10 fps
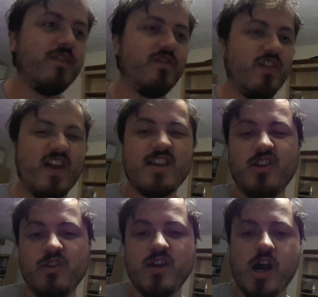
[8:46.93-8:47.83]
So they
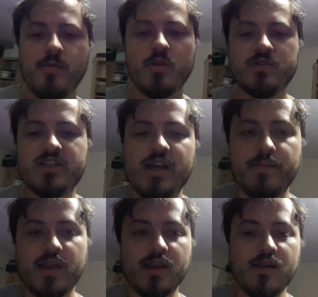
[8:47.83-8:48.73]
knew the army was
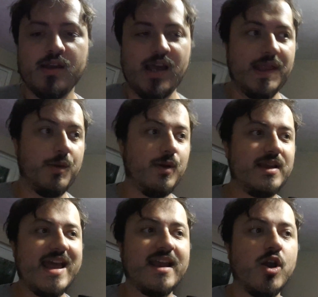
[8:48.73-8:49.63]
coming, and they were
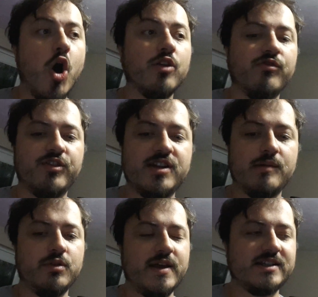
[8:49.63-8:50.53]
getting on for
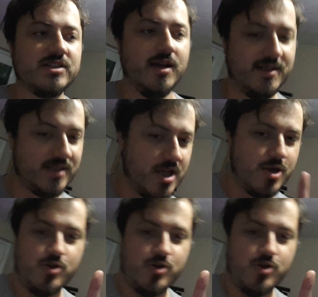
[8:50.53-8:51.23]
double their size,